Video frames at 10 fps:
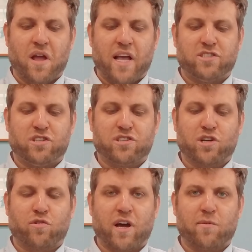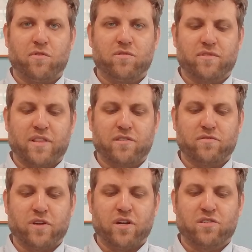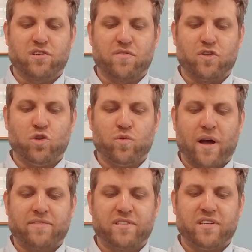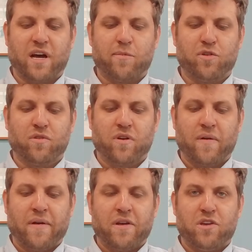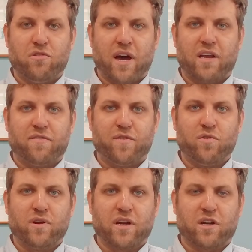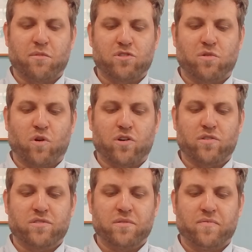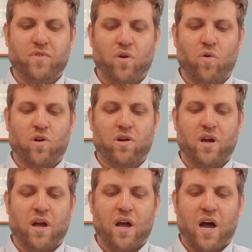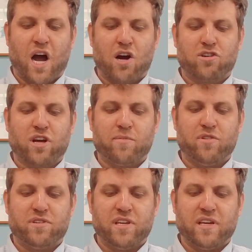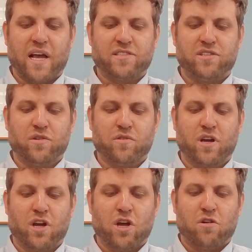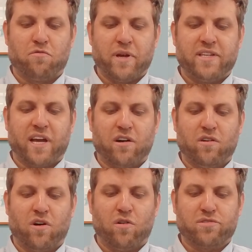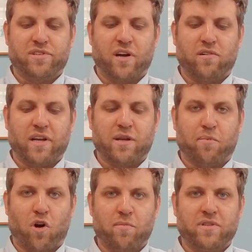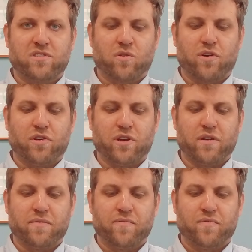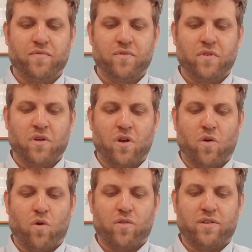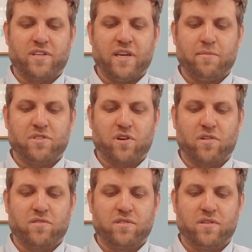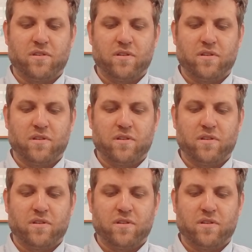It's just incredible that the leaders of UFCW, United Food and Commercial Workers, or RWDSU, Retail, Wholesale, and Department Store Union, or the Teamsters